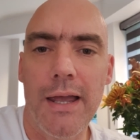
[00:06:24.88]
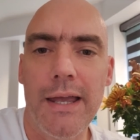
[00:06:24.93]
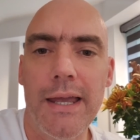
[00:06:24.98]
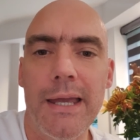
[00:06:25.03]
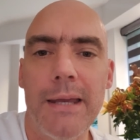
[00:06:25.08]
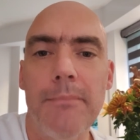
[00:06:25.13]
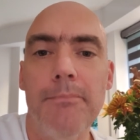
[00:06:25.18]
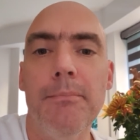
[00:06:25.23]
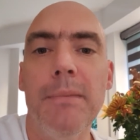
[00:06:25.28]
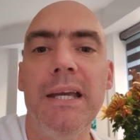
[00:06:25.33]

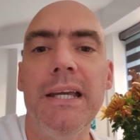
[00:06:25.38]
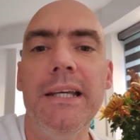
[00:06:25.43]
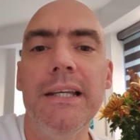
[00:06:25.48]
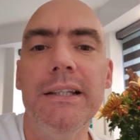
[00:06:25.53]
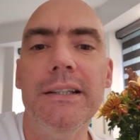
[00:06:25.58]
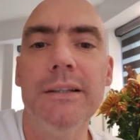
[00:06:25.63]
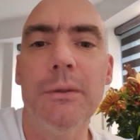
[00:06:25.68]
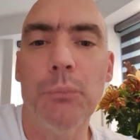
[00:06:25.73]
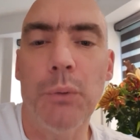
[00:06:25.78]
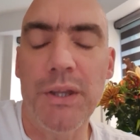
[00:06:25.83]

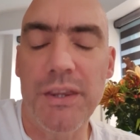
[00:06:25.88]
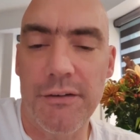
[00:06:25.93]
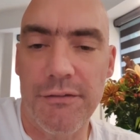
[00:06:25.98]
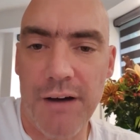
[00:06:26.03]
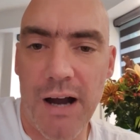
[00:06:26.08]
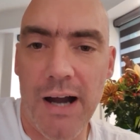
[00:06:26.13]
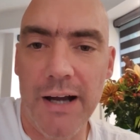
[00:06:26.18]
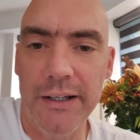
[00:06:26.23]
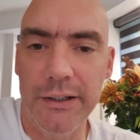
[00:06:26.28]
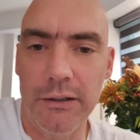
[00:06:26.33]
with a
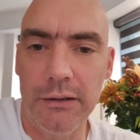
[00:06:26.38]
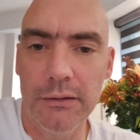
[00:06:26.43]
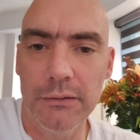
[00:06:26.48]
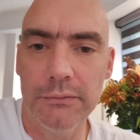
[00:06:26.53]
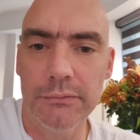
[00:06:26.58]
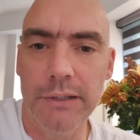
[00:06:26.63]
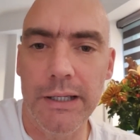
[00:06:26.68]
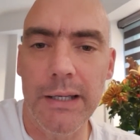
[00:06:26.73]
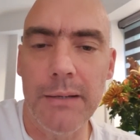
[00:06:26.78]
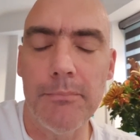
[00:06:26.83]
vinyl,
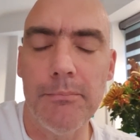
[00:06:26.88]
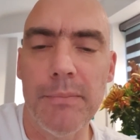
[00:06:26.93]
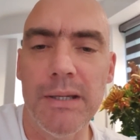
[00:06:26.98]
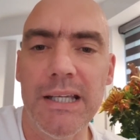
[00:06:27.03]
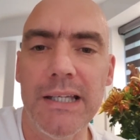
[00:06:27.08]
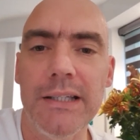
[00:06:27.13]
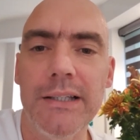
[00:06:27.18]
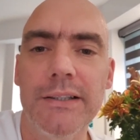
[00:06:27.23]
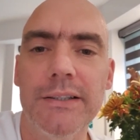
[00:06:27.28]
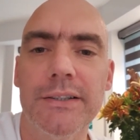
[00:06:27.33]
it
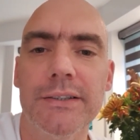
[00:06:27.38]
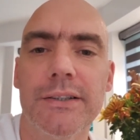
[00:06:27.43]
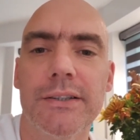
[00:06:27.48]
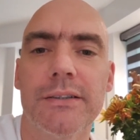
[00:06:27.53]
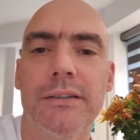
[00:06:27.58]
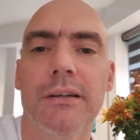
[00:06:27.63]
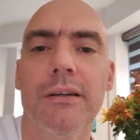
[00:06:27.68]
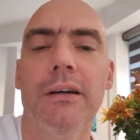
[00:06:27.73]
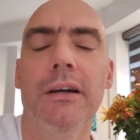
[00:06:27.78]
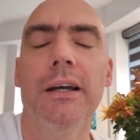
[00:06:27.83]
means
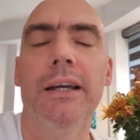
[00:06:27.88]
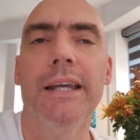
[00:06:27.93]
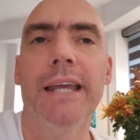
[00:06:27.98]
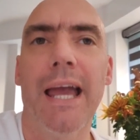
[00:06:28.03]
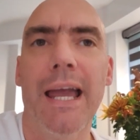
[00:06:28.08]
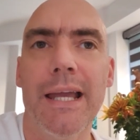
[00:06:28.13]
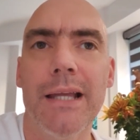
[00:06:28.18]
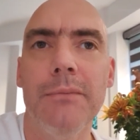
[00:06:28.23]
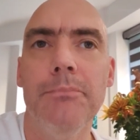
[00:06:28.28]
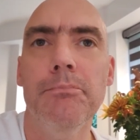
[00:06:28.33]

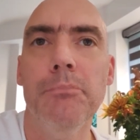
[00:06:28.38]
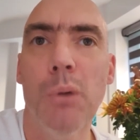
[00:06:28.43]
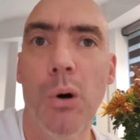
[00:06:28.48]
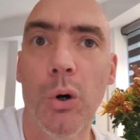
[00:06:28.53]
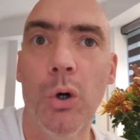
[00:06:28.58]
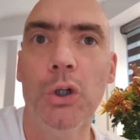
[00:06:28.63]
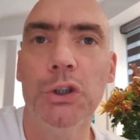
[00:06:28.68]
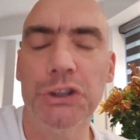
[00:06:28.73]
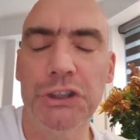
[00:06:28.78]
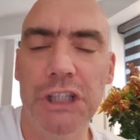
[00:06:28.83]
getting
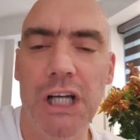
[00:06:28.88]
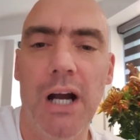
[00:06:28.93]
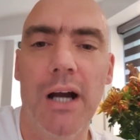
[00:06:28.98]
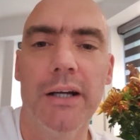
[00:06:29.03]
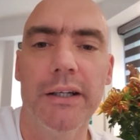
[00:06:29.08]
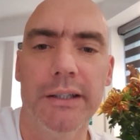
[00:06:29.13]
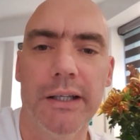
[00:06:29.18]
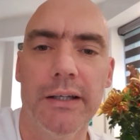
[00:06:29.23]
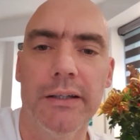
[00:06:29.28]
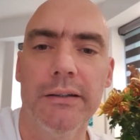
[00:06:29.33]
more
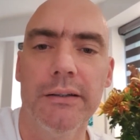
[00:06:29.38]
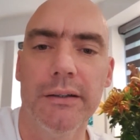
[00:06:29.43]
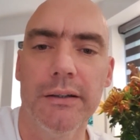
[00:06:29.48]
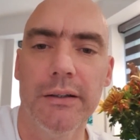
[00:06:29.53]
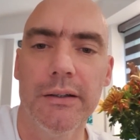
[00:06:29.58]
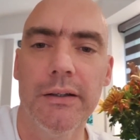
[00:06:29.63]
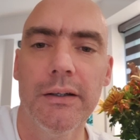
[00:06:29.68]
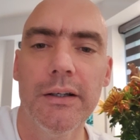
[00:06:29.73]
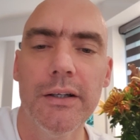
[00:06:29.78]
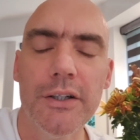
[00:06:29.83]
shiny.
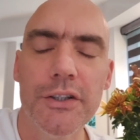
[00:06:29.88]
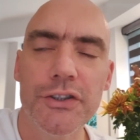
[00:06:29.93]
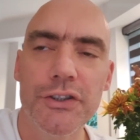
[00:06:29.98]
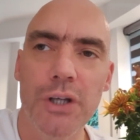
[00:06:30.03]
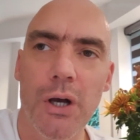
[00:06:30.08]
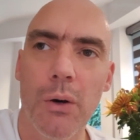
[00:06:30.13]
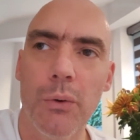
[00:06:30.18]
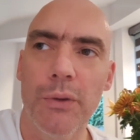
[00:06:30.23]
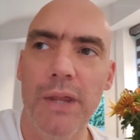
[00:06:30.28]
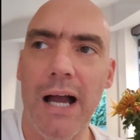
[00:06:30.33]

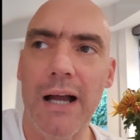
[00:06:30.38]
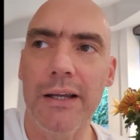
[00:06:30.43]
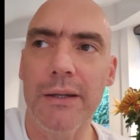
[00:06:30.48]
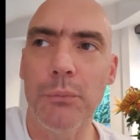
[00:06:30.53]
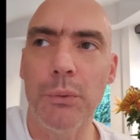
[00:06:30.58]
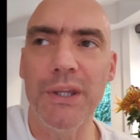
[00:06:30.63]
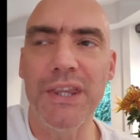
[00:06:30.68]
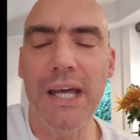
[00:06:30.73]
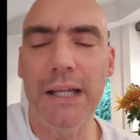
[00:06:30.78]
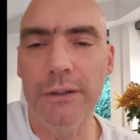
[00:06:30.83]
So that
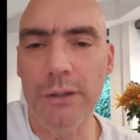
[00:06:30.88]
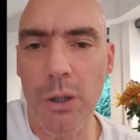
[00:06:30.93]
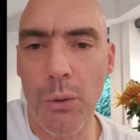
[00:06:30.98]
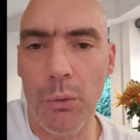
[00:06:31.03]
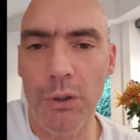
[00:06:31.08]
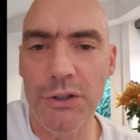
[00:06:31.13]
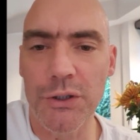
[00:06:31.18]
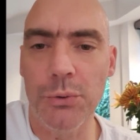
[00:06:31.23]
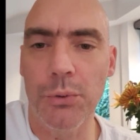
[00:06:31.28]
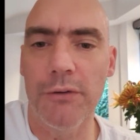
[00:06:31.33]
we then go
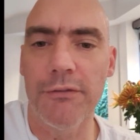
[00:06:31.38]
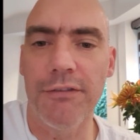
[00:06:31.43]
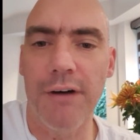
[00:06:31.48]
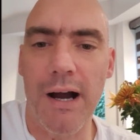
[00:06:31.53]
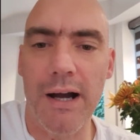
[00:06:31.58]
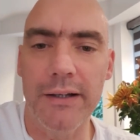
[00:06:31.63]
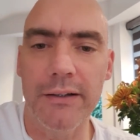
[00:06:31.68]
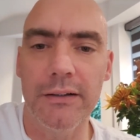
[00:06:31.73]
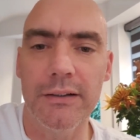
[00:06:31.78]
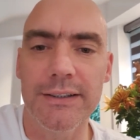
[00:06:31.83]
on to a
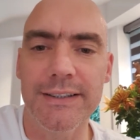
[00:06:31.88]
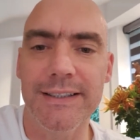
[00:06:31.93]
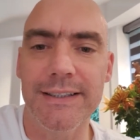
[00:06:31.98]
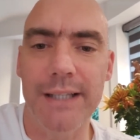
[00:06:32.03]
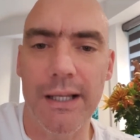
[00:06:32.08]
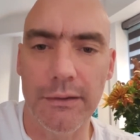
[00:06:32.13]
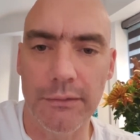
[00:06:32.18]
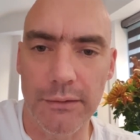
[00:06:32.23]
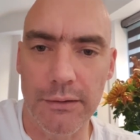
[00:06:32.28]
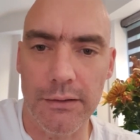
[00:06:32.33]
vinyl
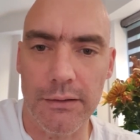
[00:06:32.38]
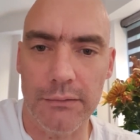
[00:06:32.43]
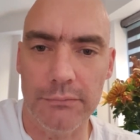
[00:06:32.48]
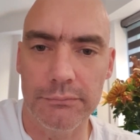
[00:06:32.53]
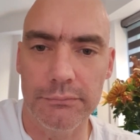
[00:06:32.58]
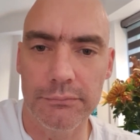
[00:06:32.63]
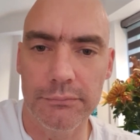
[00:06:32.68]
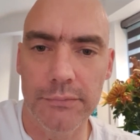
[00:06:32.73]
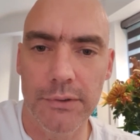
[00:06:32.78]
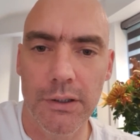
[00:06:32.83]
silk,
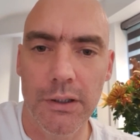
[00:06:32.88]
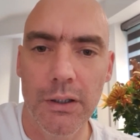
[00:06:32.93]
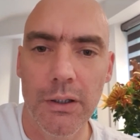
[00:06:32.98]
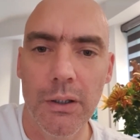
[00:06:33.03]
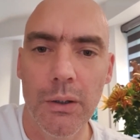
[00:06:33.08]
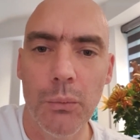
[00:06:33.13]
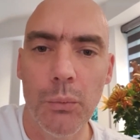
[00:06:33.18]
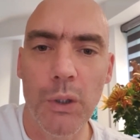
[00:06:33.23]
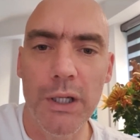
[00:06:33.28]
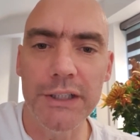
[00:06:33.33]

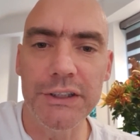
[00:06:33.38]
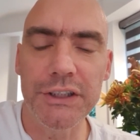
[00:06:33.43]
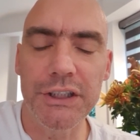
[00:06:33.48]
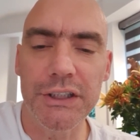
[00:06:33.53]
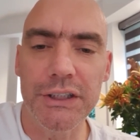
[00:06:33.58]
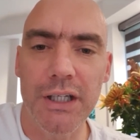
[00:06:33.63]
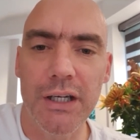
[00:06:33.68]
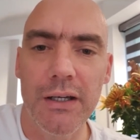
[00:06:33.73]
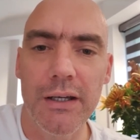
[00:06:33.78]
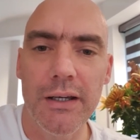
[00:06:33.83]

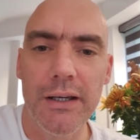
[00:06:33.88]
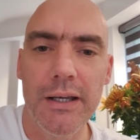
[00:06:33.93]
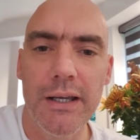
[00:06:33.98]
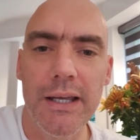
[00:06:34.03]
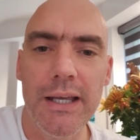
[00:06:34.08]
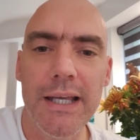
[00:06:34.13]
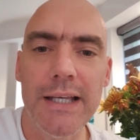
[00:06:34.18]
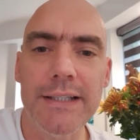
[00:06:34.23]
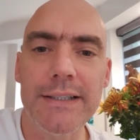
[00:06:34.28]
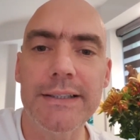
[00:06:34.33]
which
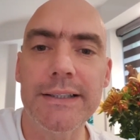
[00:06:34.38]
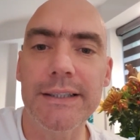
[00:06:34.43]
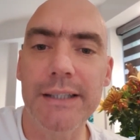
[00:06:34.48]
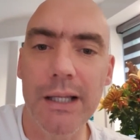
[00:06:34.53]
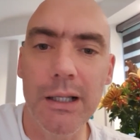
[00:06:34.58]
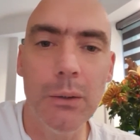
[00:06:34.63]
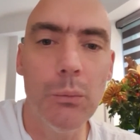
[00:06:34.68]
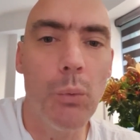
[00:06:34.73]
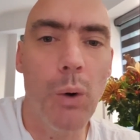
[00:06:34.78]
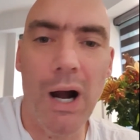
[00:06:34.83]
is
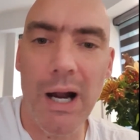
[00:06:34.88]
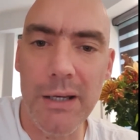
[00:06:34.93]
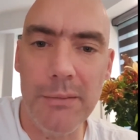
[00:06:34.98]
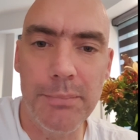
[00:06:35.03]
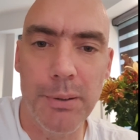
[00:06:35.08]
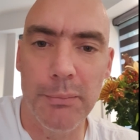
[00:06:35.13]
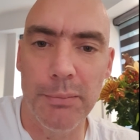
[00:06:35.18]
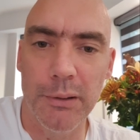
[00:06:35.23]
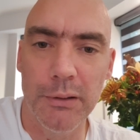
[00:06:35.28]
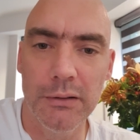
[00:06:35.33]
still
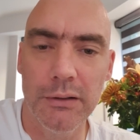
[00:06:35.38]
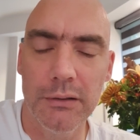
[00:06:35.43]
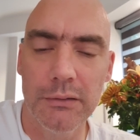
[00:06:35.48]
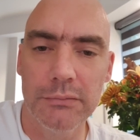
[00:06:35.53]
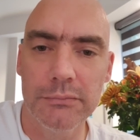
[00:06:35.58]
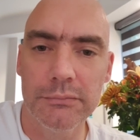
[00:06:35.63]
wipeable,